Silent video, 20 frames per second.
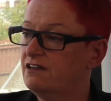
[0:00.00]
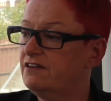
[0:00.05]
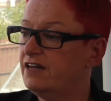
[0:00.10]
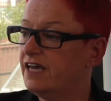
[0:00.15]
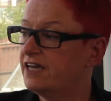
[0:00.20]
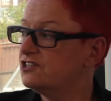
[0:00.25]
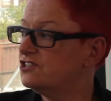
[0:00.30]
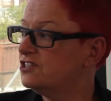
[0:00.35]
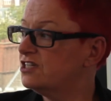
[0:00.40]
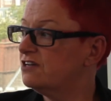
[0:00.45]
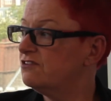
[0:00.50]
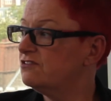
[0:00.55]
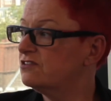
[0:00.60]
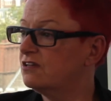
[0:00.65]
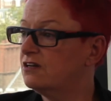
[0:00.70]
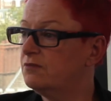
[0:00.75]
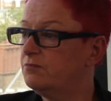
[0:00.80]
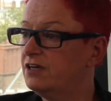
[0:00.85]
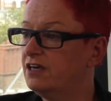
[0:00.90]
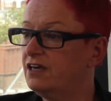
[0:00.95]
Next year is
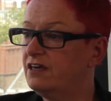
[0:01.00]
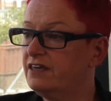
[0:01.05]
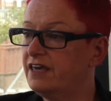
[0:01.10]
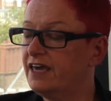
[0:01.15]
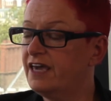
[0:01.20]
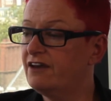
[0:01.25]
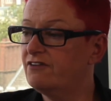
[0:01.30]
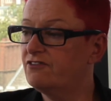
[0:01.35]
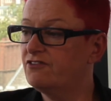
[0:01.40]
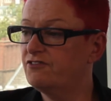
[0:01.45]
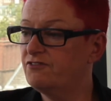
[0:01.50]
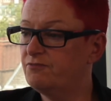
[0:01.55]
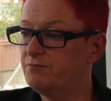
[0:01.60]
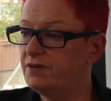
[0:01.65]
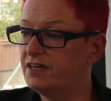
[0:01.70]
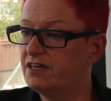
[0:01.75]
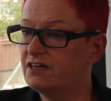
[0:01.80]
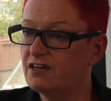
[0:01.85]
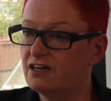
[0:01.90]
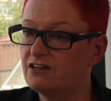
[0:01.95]
going to be a year of
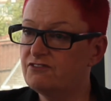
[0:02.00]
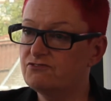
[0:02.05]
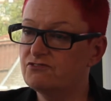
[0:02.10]
big kind